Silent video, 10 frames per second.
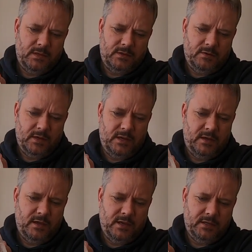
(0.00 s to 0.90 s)
So get it
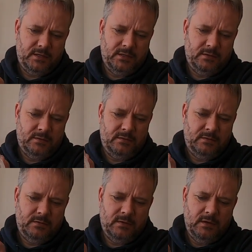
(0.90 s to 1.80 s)
nice and
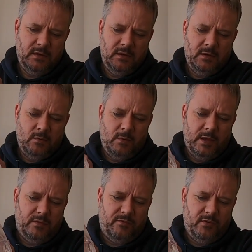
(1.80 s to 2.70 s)

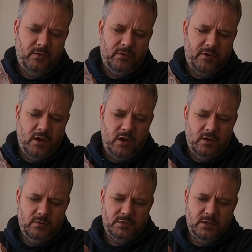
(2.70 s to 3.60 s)
wet through. There are
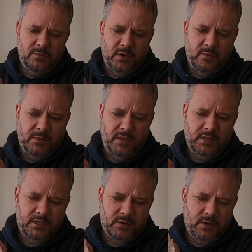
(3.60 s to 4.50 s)
holes at the bottom of
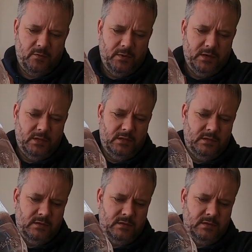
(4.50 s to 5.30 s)
this, so it will